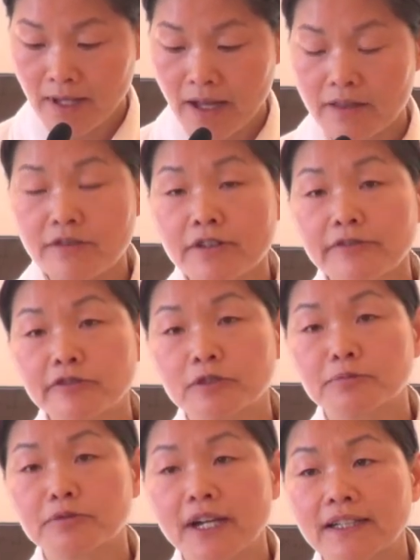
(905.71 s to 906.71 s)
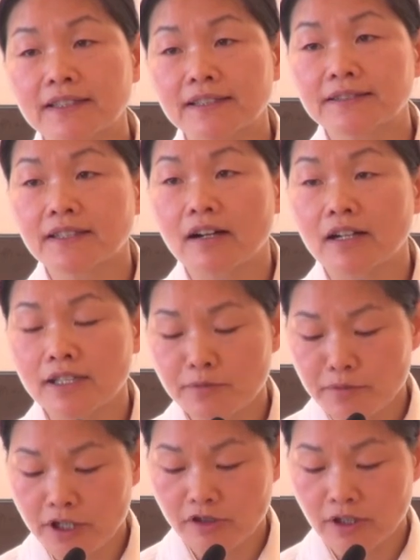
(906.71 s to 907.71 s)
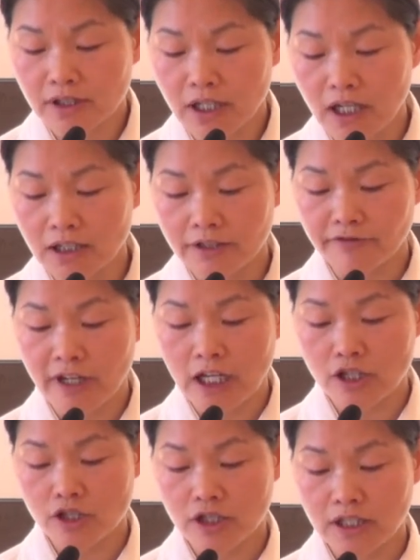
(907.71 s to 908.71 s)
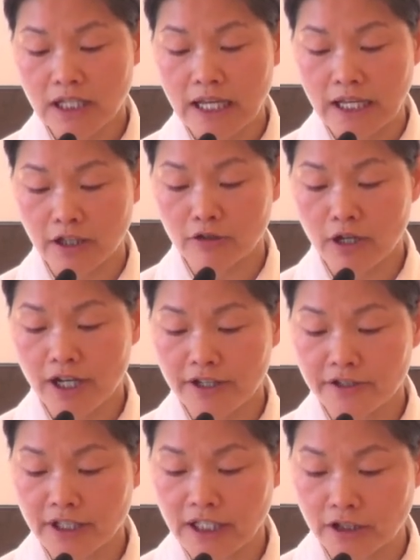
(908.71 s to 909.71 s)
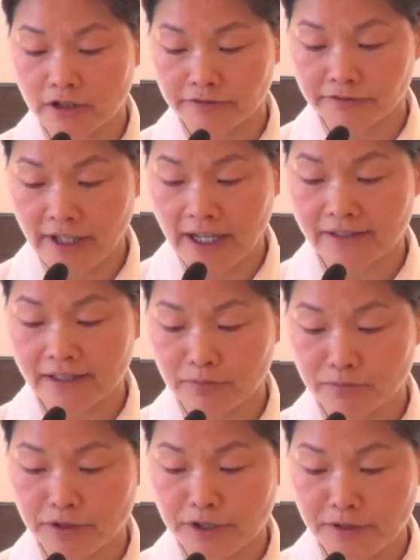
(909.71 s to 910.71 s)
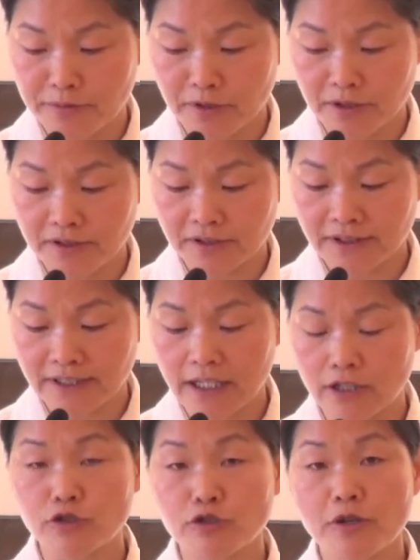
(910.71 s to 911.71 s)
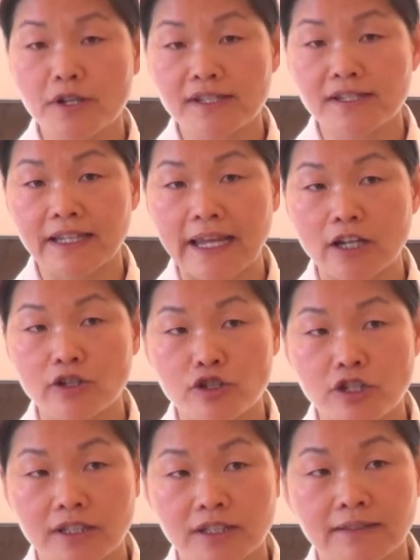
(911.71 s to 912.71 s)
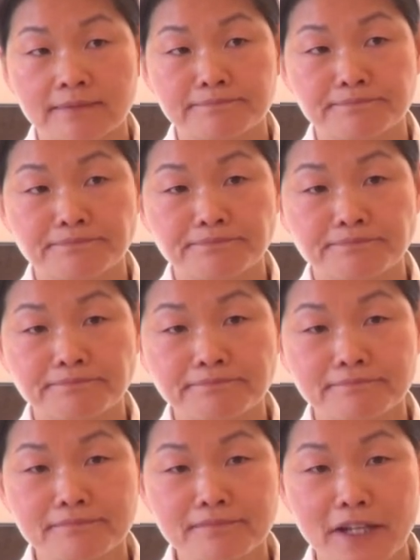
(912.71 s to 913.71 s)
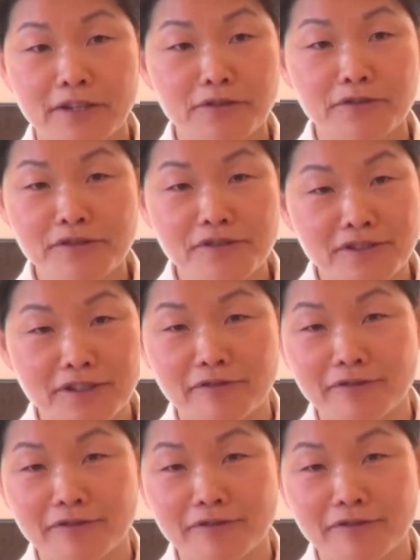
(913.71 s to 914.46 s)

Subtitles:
A threefold practice are spiritual cultivation, inquiry into facts and principles, and choice in action. And those